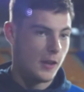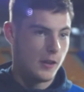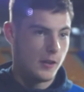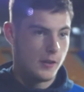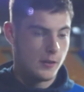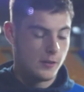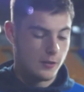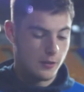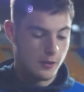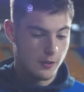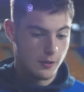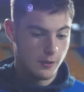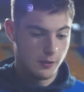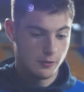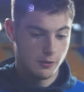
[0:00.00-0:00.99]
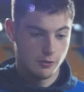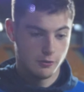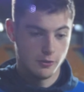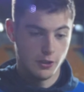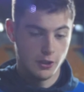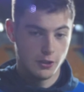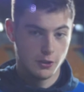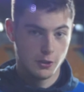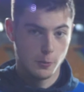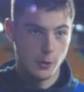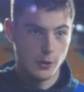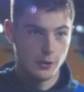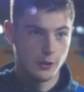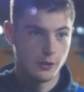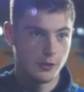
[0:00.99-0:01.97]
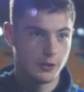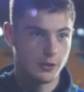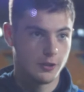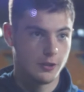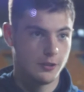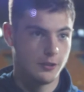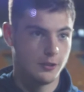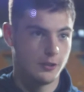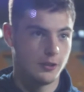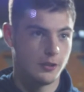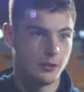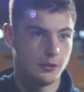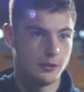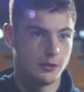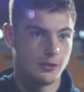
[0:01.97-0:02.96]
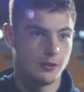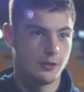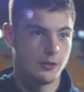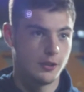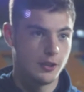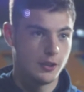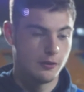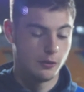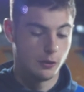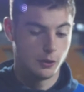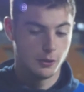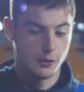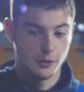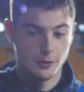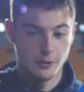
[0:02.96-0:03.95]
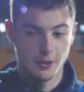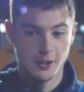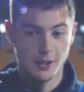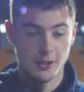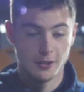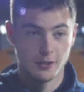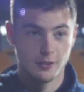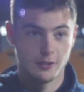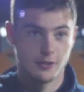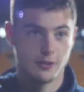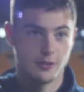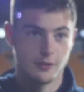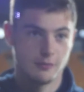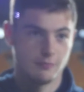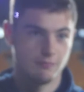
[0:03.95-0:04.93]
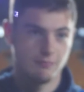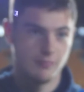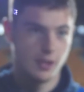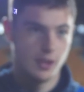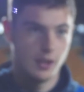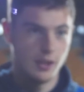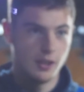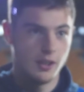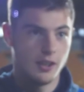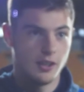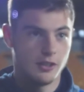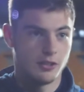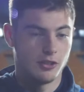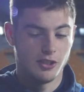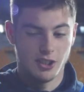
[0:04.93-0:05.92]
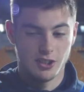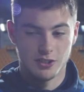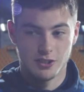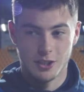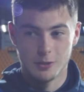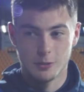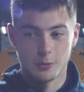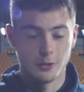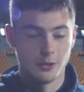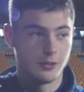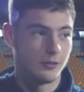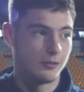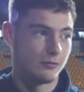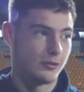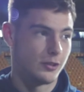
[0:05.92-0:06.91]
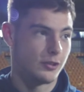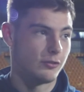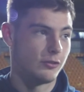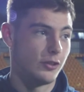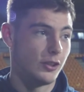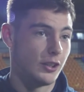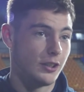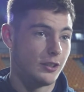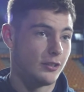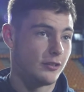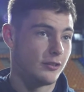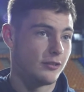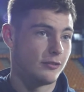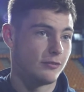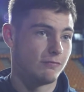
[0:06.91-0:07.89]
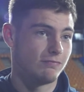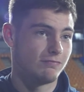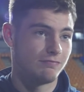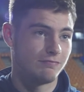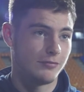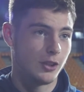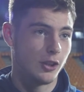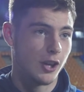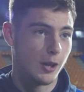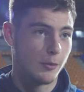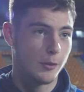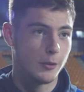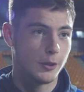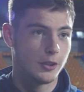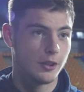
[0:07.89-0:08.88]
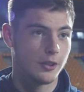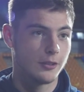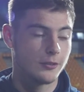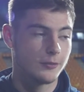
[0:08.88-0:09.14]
I'm really disappointed, obviously, to lose 4-2 in the end. It's just not really acceptable and just really not happy with it.